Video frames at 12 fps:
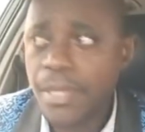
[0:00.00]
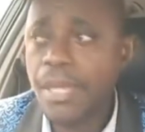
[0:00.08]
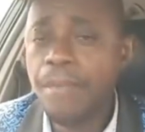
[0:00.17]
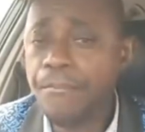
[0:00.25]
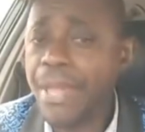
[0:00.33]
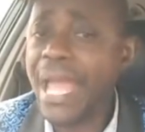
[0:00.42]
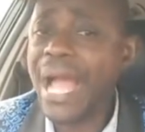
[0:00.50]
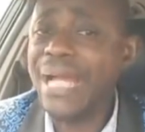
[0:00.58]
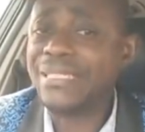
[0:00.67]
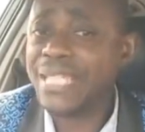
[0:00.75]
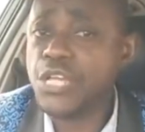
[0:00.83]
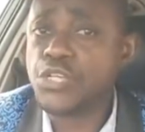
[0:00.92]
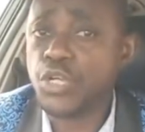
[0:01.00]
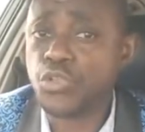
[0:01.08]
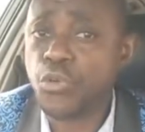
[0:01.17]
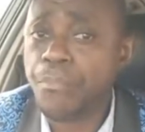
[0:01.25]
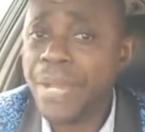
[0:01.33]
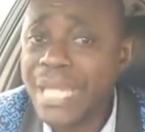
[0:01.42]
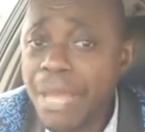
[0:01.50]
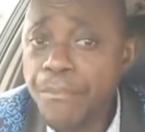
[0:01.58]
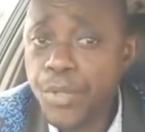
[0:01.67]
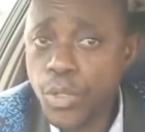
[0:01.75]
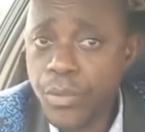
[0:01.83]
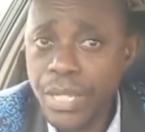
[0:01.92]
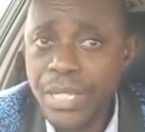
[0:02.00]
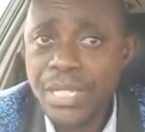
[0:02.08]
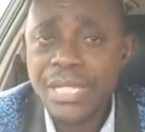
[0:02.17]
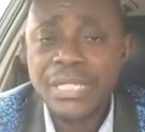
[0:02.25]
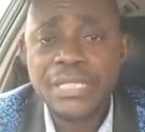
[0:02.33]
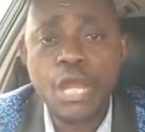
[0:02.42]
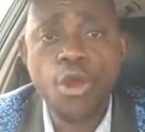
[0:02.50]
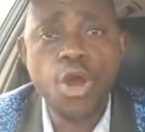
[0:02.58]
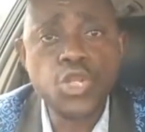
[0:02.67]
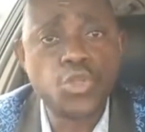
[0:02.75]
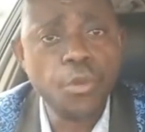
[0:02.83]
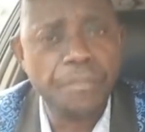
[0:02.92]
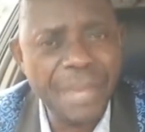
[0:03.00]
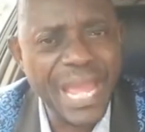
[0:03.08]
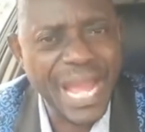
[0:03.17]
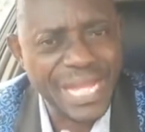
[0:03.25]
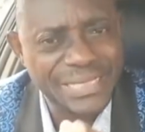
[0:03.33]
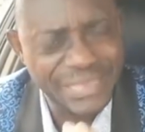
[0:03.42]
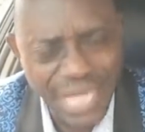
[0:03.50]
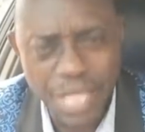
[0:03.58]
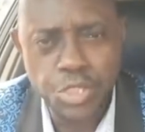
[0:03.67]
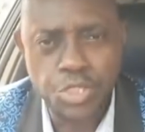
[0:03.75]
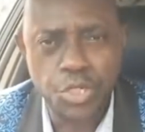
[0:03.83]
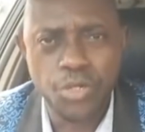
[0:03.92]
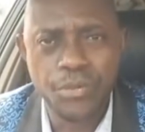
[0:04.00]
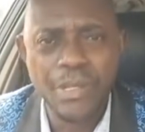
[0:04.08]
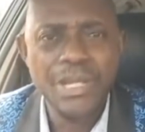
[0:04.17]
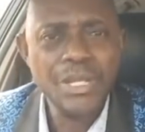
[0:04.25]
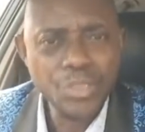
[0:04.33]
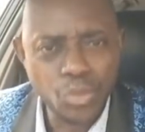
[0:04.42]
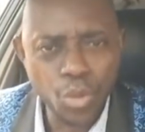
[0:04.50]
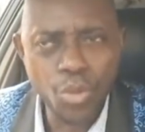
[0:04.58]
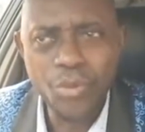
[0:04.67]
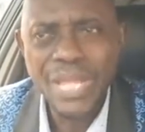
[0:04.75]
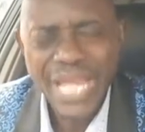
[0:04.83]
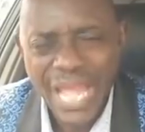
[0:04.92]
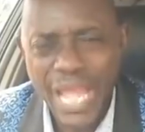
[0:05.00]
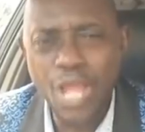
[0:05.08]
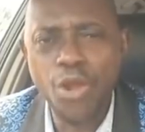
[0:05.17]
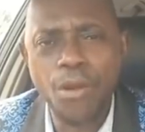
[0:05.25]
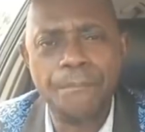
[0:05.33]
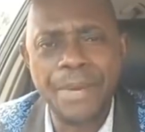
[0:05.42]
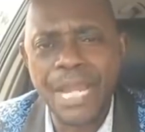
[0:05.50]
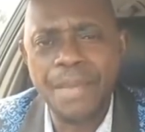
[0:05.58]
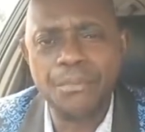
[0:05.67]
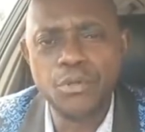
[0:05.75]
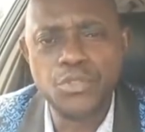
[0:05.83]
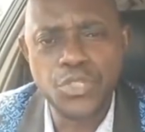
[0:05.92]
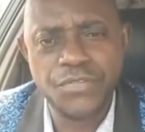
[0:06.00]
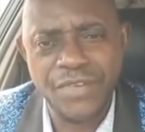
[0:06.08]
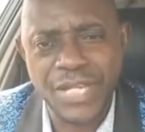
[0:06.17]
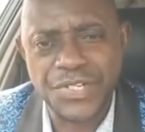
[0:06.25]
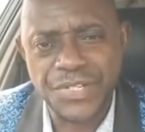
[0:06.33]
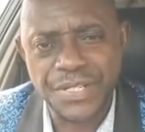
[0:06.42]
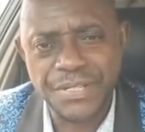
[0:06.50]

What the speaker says: pay attention to Bedded Brewery, they also pay attention to EDO Pineapple Juice Factory.